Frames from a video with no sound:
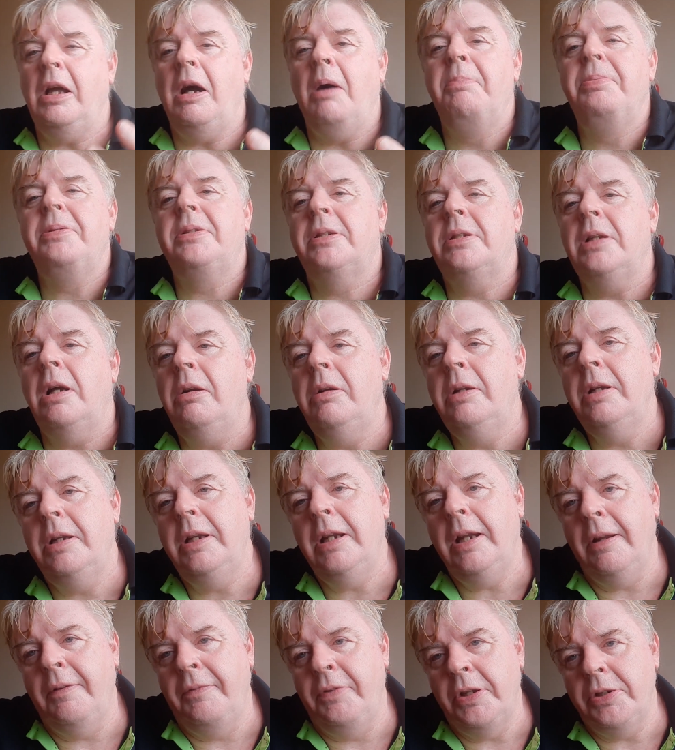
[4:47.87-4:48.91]

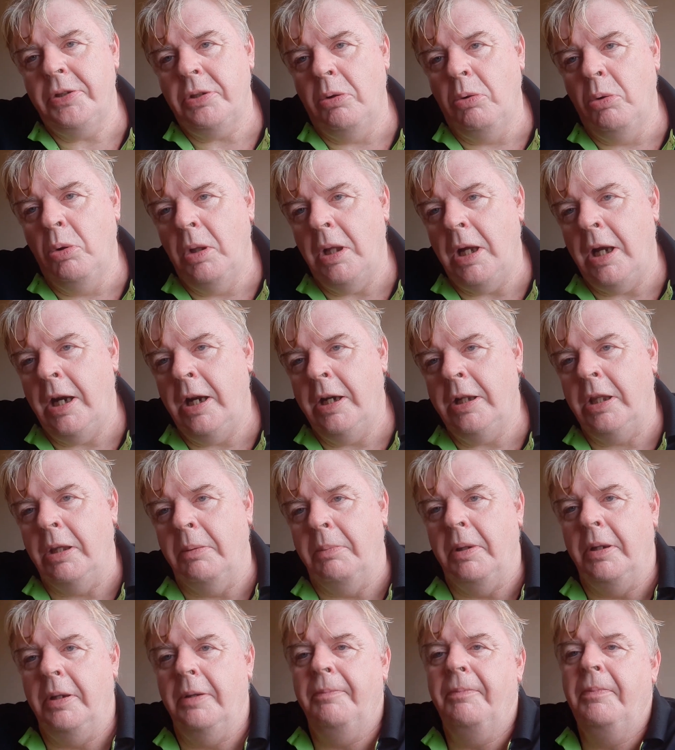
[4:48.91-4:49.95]
absurdity of this whole
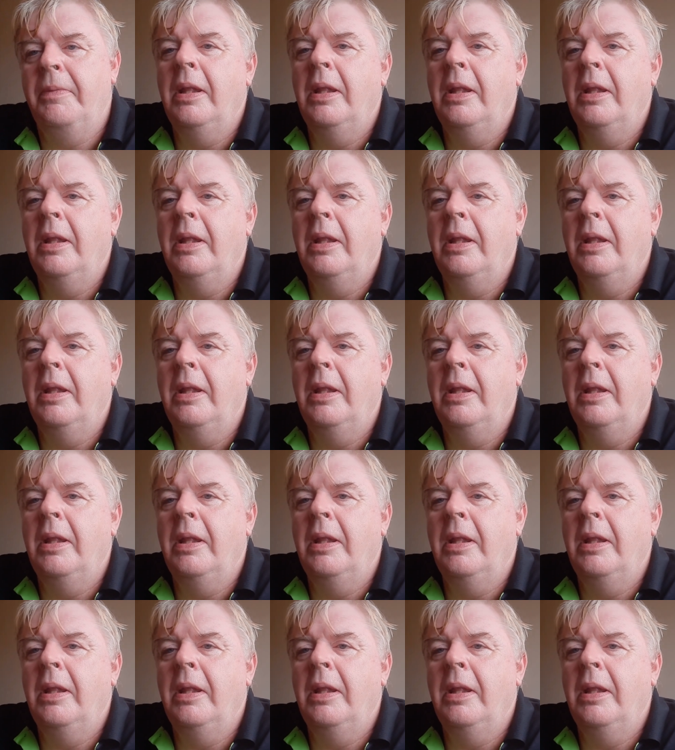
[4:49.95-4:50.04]
argument